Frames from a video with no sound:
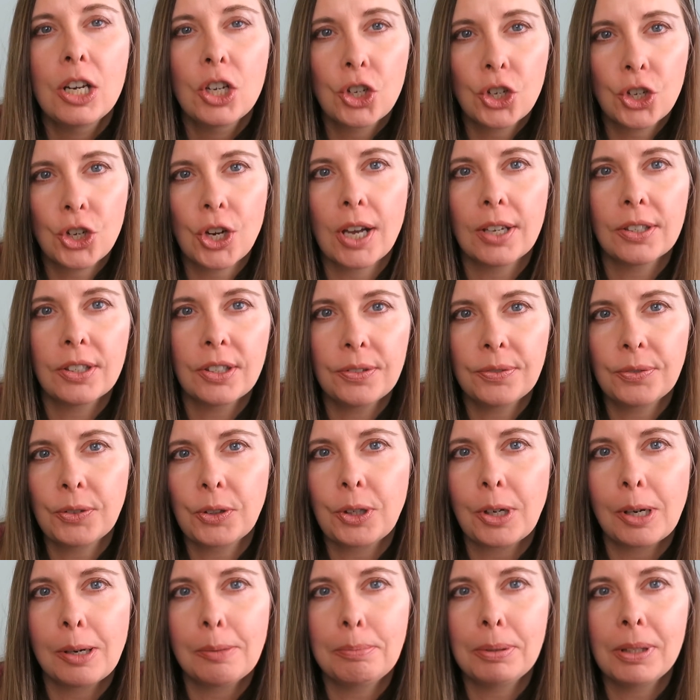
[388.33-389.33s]
just
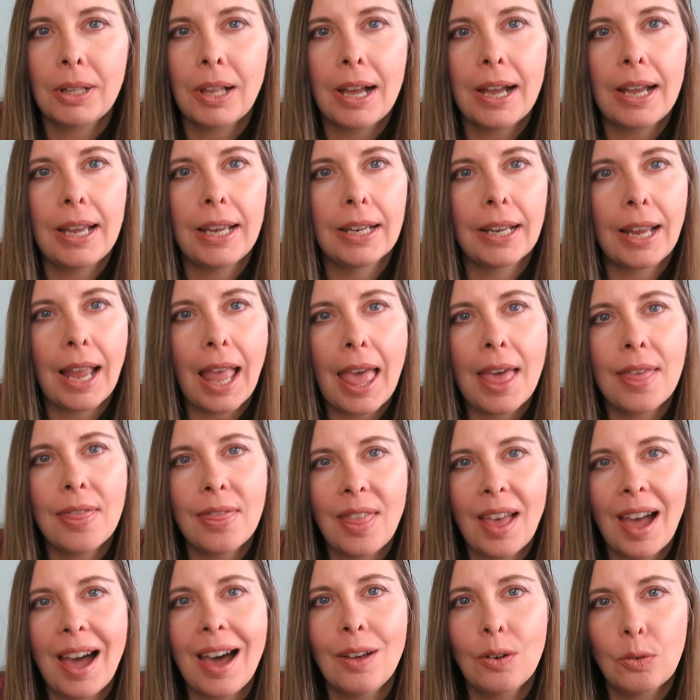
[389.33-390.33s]
for applying,
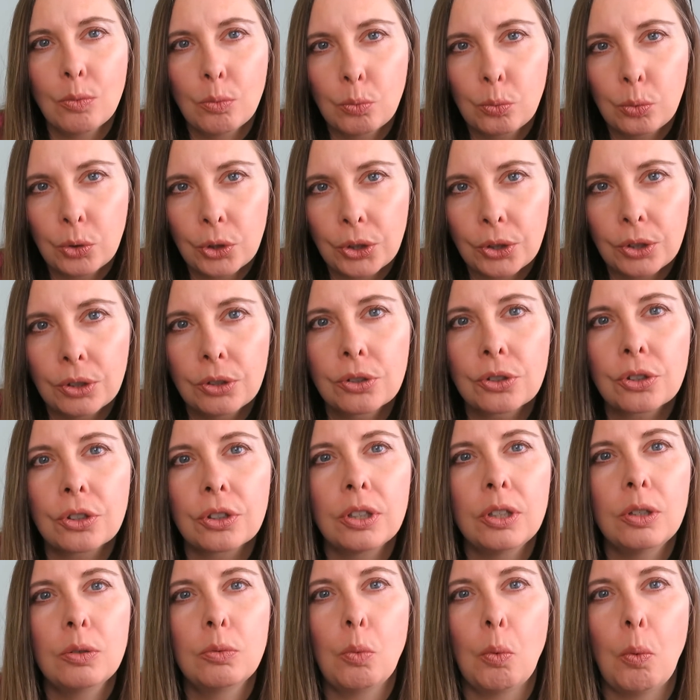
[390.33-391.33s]
and that
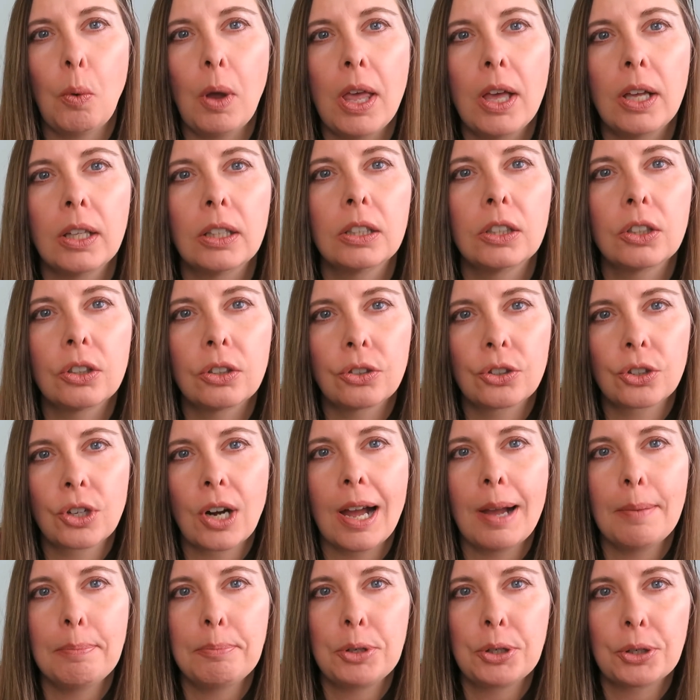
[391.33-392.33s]
usually will
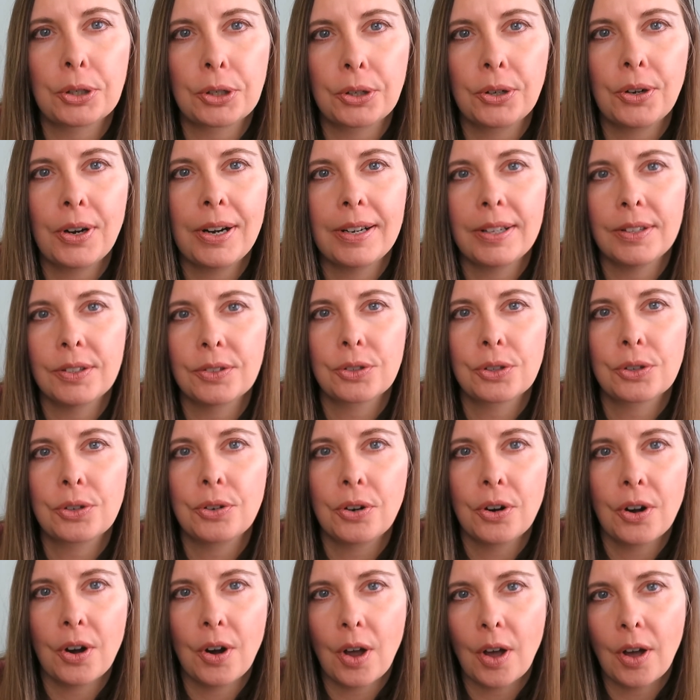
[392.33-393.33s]
drop your credit
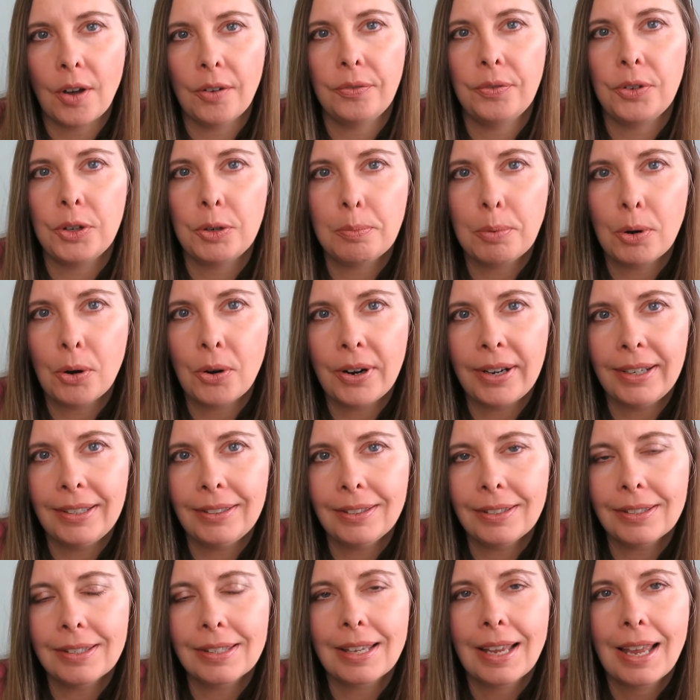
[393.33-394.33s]
score a few
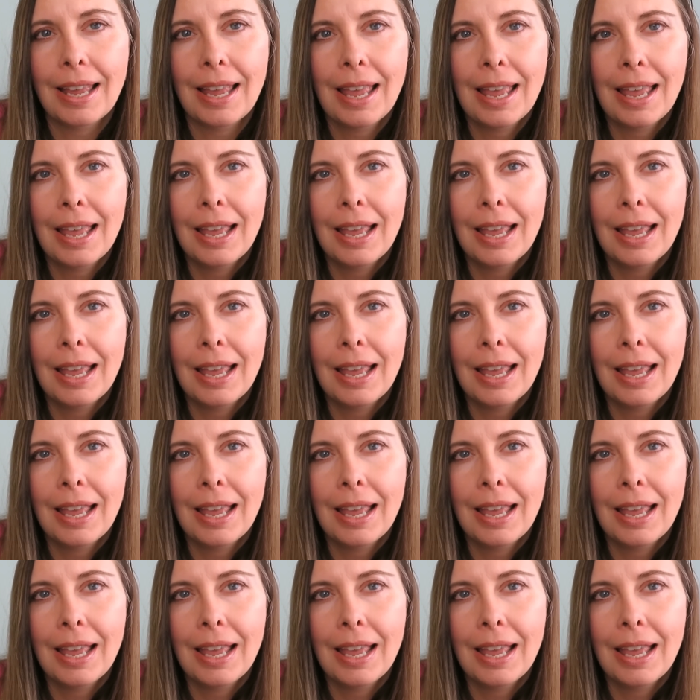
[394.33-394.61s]
points.